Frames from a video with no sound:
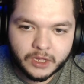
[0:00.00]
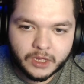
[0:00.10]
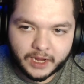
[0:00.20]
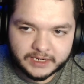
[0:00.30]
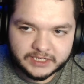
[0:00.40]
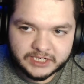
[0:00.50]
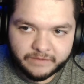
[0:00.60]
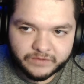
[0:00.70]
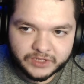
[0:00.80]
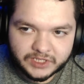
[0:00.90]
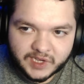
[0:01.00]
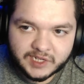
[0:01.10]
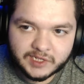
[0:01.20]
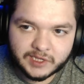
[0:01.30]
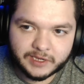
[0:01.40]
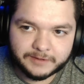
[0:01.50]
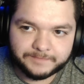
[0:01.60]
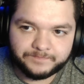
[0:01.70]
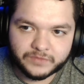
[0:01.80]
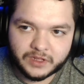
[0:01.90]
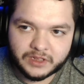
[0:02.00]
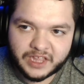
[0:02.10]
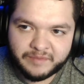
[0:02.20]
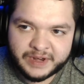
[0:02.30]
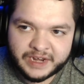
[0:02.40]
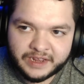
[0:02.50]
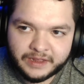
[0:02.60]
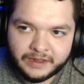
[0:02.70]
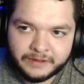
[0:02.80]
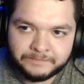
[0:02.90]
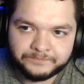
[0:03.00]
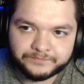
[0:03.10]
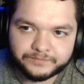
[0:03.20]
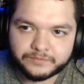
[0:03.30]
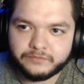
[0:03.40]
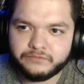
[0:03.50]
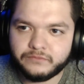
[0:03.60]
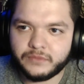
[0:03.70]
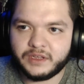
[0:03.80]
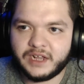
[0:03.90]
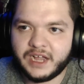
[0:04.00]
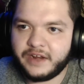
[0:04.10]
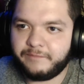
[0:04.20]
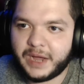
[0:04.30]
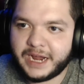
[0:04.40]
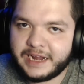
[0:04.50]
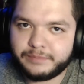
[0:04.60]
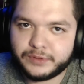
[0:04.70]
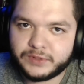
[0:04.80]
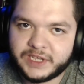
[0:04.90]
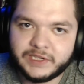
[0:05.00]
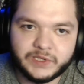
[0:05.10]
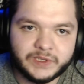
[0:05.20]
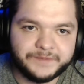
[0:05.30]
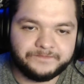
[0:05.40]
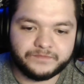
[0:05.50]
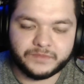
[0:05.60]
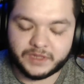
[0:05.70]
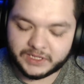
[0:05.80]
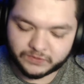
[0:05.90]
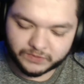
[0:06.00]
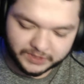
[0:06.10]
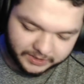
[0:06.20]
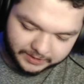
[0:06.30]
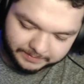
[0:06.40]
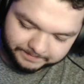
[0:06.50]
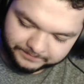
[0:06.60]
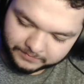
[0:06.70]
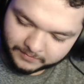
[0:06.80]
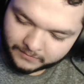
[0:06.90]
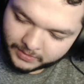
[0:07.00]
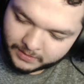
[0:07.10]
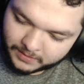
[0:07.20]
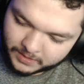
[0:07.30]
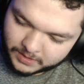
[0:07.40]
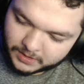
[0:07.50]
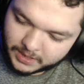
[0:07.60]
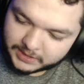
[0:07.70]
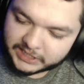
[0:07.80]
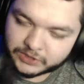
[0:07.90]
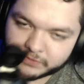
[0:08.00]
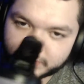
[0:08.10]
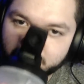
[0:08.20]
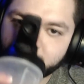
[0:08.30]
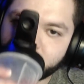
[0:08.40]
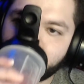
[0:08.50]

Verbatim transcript: I can definitely taste like a lemony kind of pineapple taste. That's really good. That's actually really good.